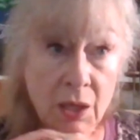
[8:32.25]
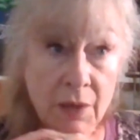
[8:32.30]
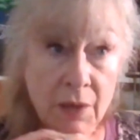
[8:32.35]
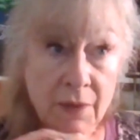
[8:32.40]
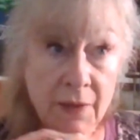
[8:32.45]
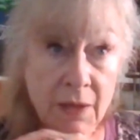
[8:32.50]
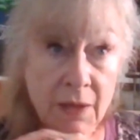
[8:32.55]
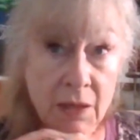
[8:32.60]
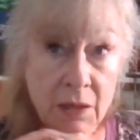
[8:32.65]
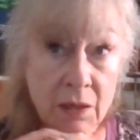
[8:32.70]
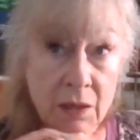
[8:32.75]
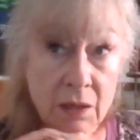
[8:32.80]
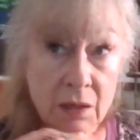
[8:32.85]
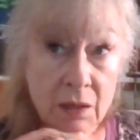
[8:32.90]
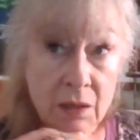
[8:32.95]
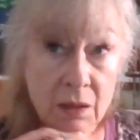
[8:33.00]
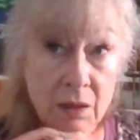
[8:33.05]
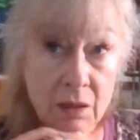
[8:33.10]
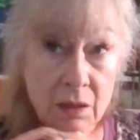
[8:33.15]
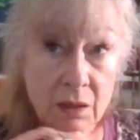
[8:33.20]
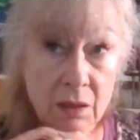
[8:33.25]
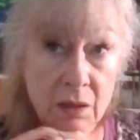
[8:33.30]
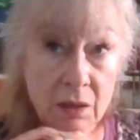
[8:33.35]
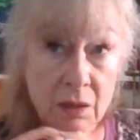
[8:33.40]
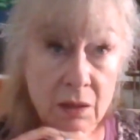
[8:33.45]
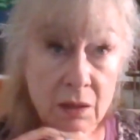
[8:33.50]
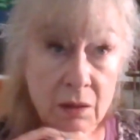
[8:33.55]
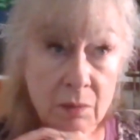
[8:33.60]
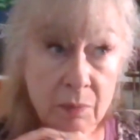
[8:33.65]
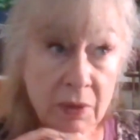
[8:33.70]
then
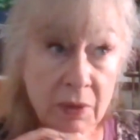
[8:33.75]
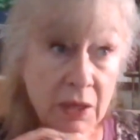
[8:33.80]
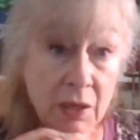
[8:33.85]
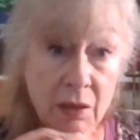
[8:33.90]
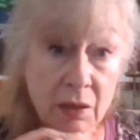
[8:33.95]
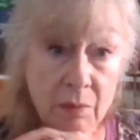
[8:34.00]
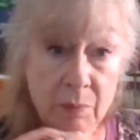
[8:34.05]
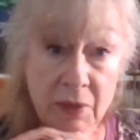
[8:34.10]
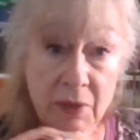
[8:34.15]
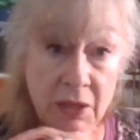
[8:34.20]
pick a